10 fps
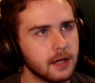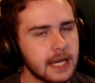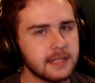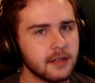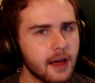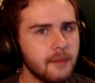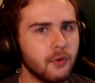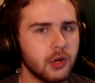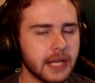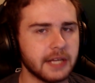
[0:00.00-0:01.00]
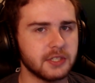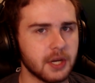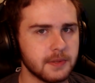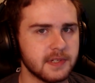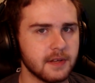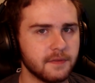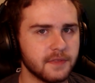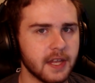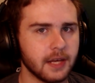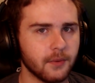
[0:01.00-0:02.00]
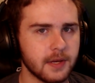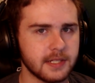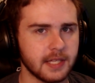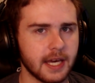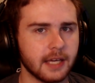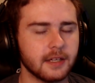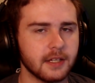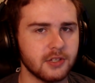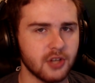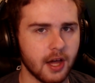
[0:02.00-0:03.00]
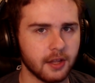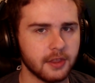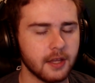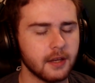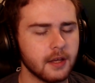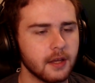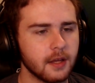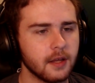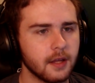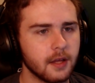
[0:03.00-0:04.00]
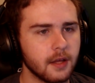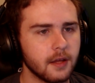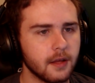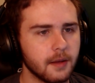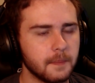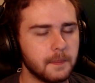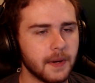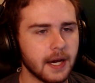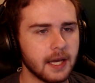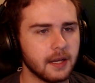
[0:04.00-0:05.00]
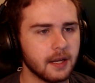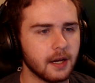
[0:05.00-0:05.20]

he's a lot more like Joseph than he was like Jonathan, but